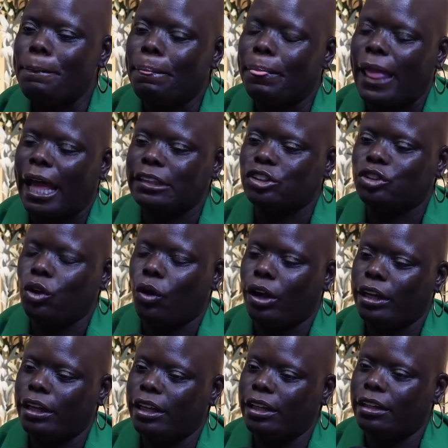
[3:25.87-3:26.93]
I
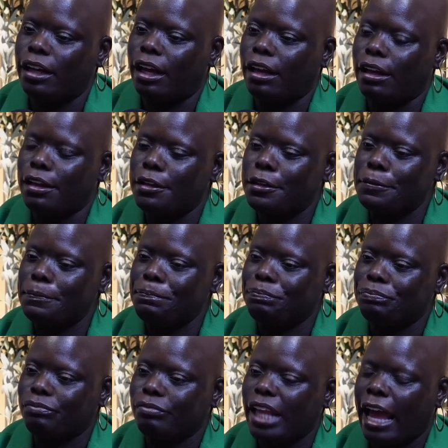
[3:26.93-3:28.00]
started
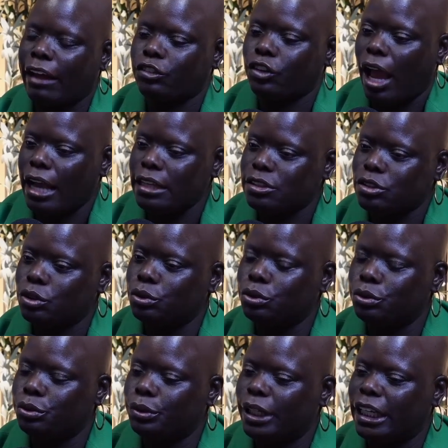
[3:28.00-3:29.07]
after high
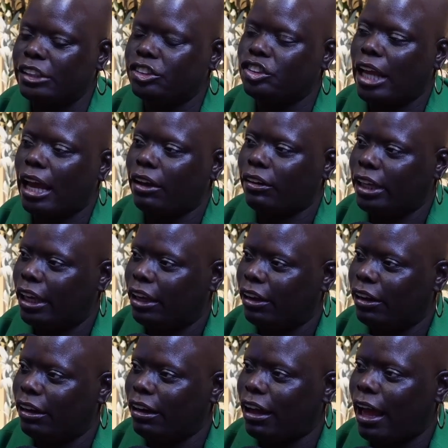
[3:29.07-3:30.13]
school in
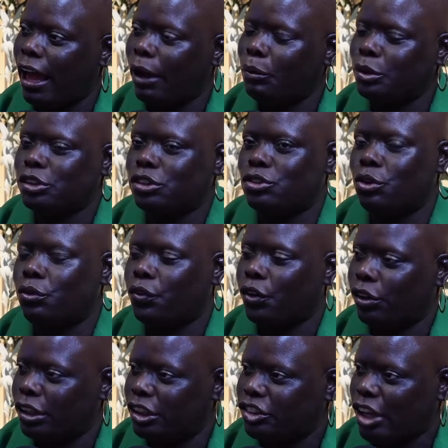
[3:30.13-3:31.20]
childcare. I went to school for
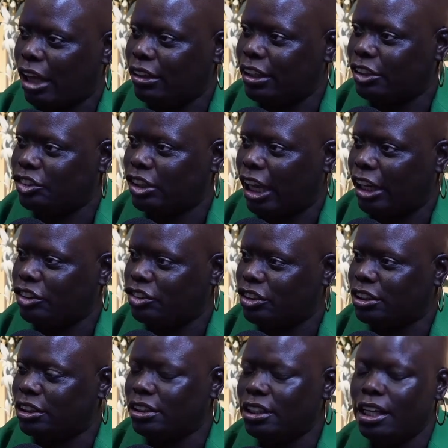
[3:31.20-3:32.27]
early childhood
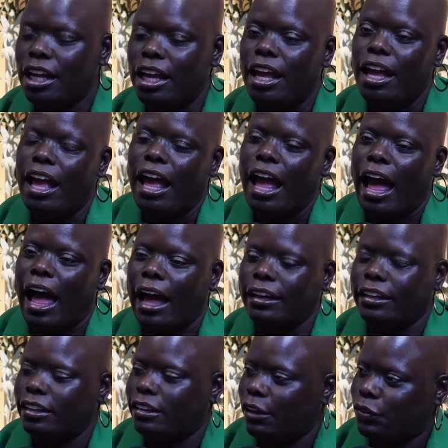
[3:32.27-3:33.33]
education. I
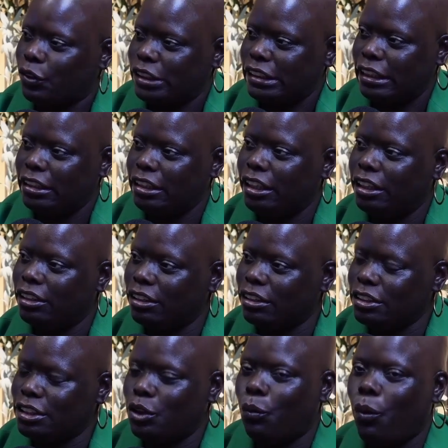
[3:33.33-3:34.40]
did that for 10
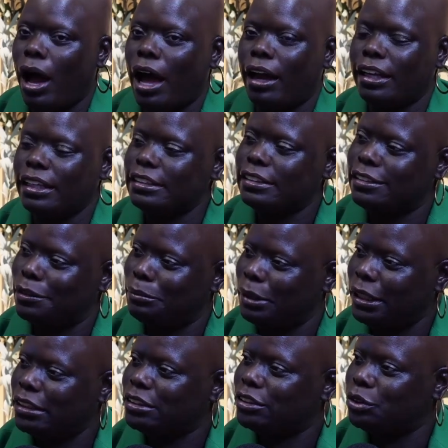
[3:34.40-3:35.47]
years. The Y sent me
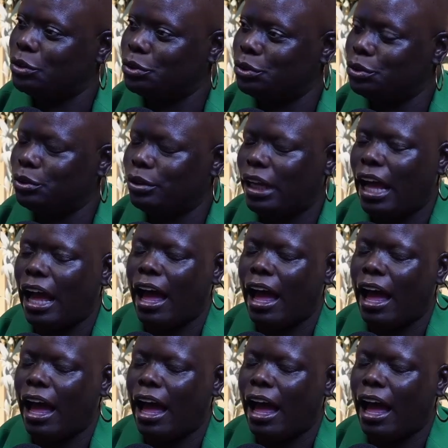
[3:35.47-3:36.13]
to school.